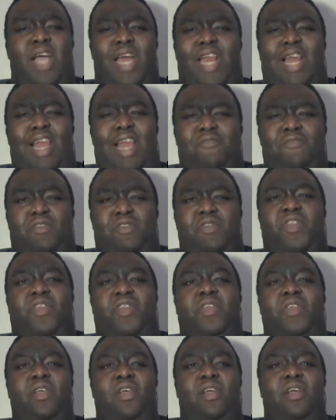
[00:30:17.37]
and
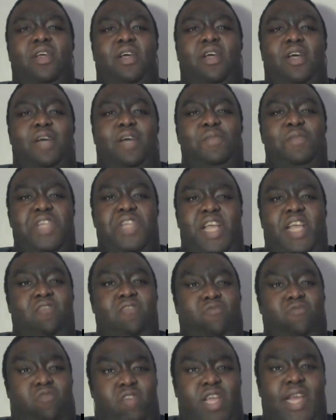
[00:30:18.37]
11th. I mean, they
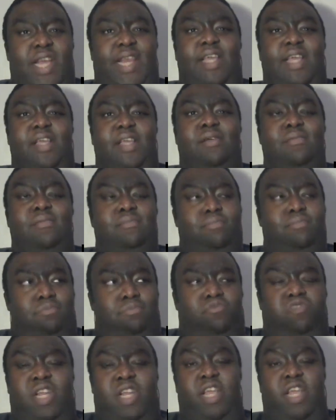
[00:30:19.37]
can really,
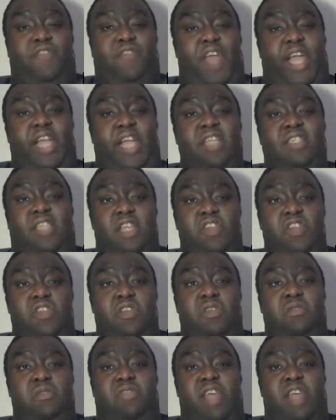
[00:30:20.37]
if they
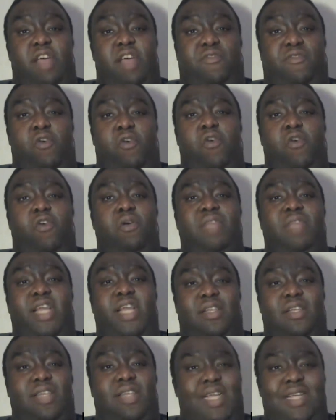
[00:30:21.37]
continue their form, they
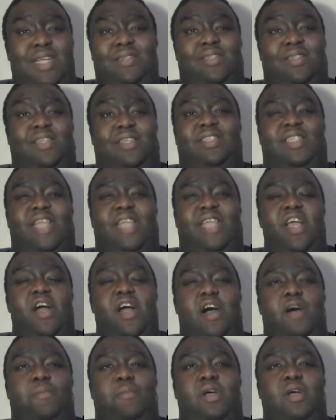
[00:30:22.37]
could easily stay
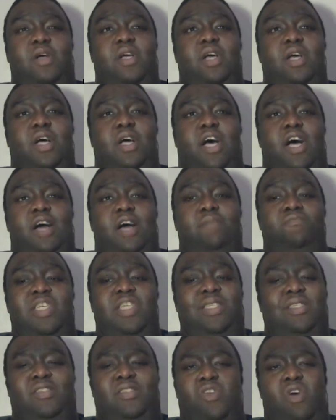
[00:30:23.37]
up.
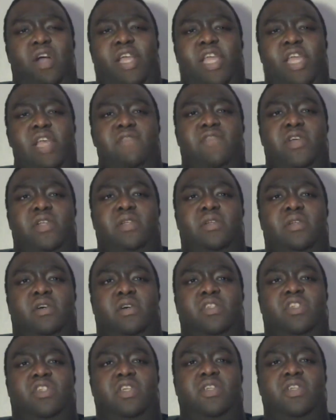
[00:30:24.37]
This is not a given
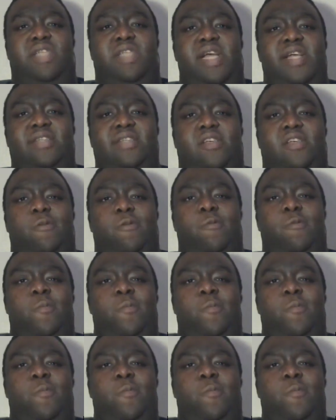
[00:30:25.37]
on Tuesday, is it?